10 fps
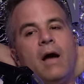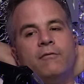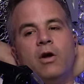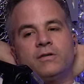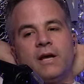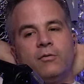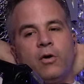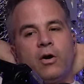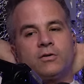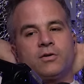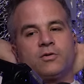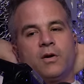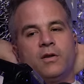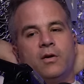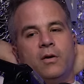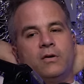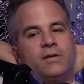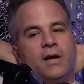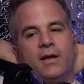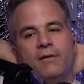I've noticed that in rehearsals with you. It's
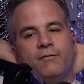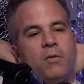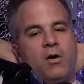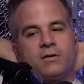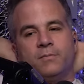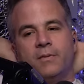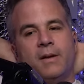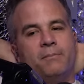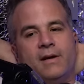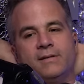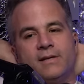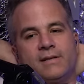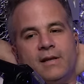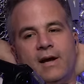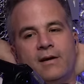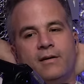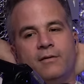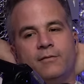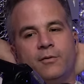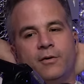like if Mark's bass isn't loud enough for